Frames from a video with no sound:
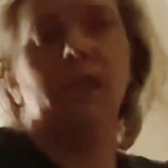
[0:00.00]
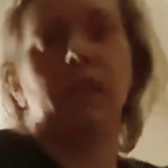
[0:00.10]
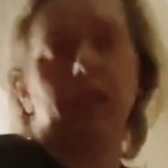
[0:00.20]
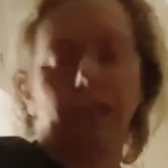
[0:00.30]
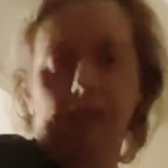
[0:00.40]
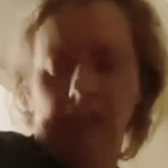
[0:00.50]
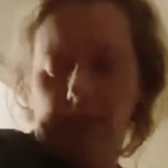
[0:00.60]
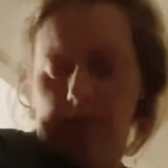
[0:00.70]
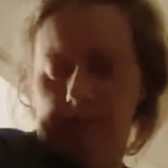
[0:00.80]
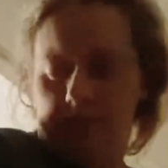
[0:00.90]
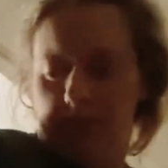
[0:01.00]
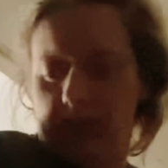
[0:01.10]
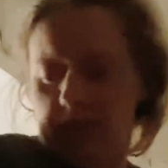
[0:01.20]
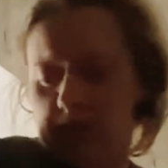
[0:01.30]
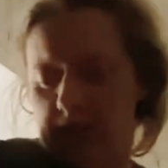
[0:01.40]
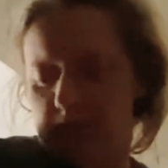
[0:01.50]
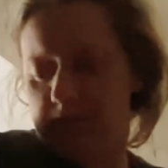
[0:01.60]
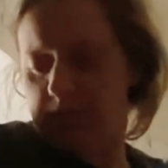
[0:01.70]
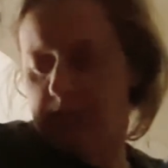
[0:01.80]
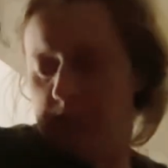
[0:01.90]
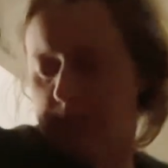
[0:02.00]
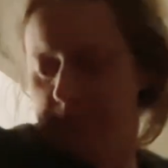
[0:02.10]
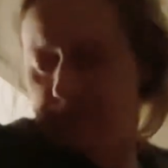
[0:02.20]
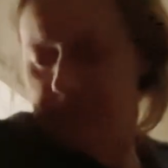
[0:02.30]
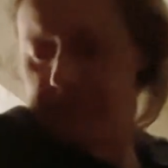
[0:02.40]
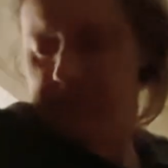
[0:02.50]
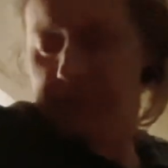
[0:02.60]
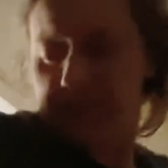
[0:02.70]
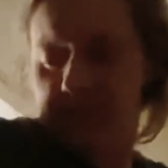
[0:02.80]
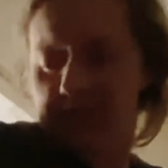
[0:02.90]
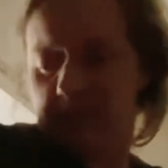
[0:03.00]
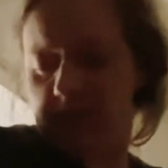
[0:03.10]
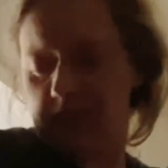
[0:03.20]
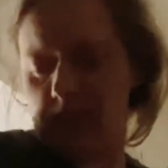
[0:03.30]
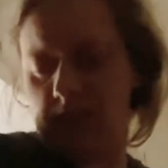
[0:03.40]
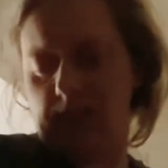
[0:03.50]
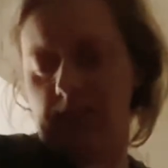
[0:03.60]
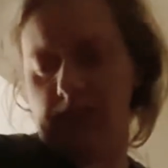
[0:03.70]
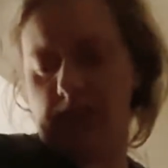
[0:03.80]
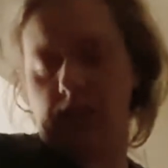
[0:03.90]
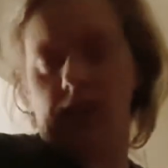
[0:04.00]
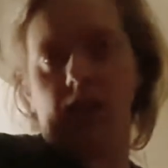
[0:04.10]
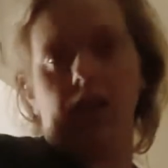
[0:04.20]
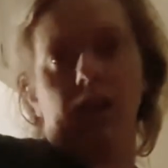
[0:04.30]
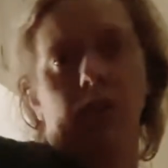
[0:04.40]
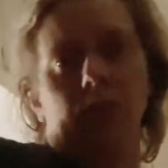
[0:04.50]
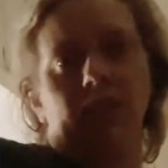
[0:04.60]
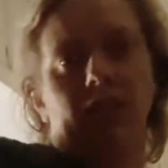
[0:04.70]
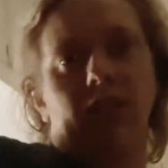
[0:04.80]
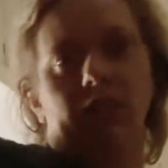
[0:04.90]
technique that I have found is, well, this is actually